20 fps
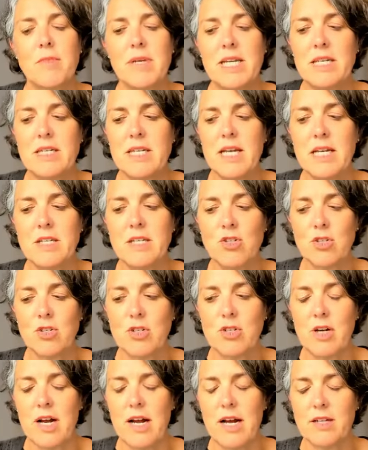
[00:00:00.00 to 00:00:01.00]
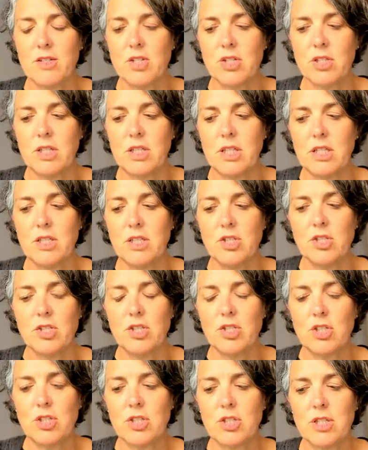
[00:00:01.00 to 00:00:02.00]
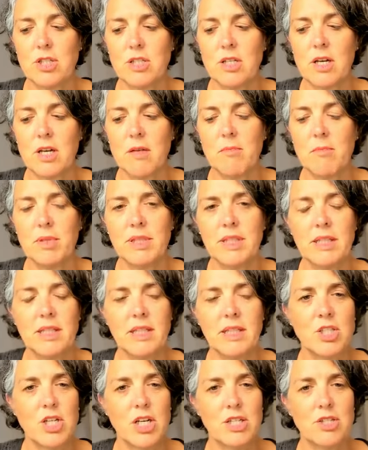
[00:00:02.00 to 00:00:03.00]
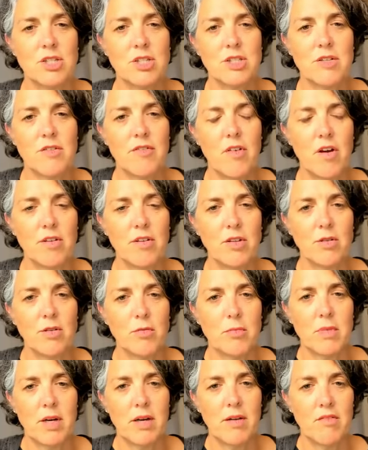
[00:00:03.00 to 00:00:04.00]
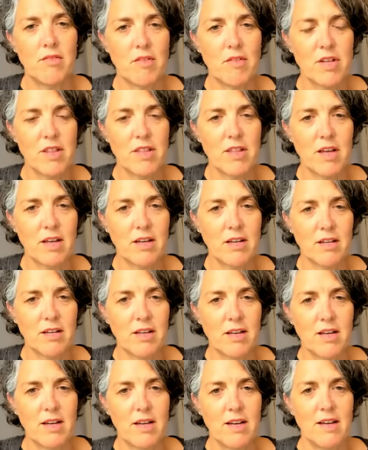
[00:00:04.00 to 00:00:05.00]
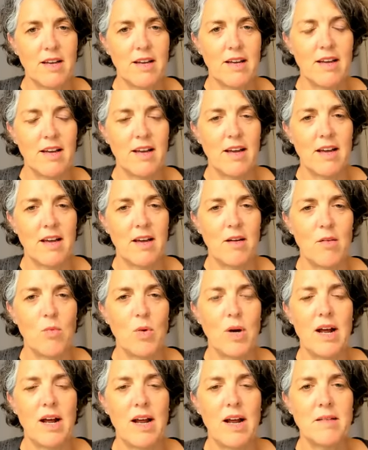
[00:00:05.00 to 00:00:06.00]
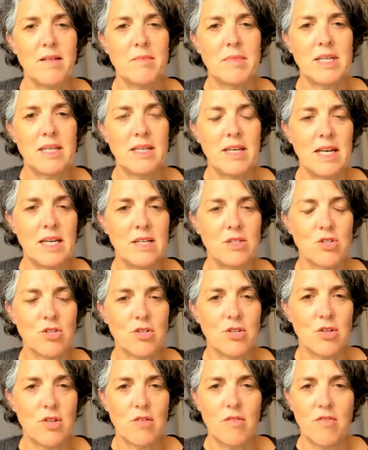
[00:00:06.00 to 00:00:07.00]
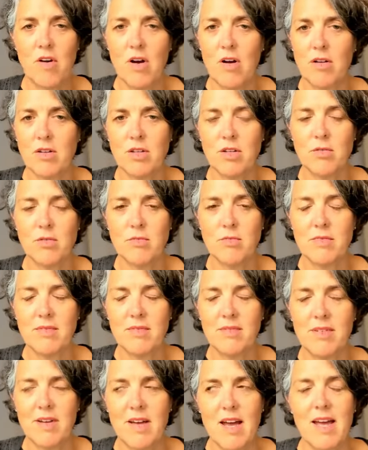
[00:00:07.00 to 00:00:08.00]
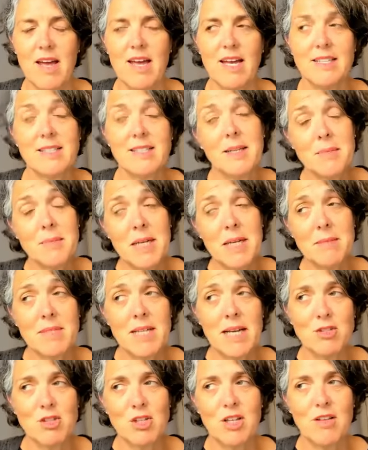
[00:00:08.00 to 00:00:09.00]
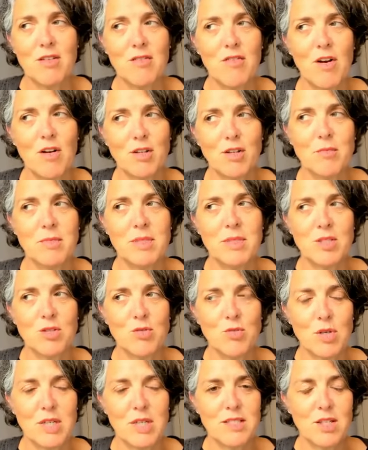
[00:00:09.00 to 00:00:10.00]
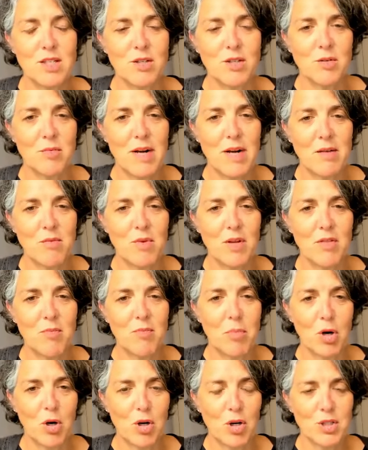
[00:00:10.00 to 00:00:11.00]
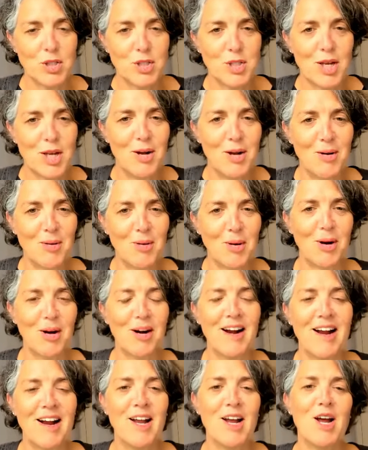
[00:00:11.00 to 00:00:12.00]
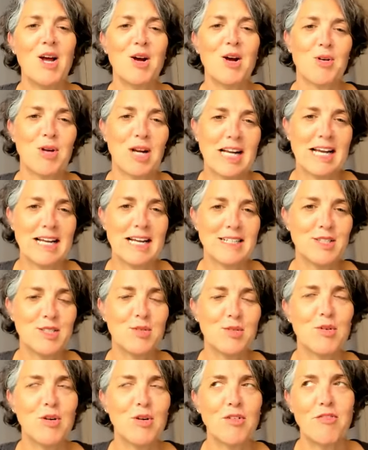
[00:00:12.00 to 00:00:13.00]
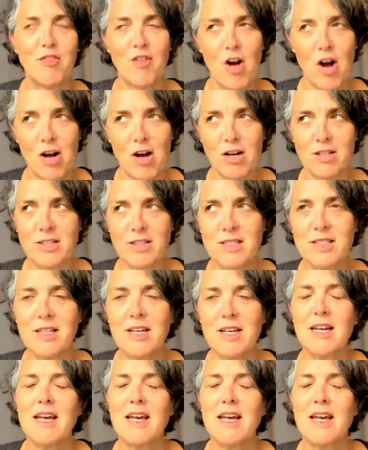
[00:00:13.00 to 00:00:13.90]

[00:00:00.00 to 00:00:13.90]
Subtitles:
me, nature actually just completely changes the volume of everything. When I am in nature, the volume, sometimes actually the volume is noisier, right? With birds or crickets or frogs,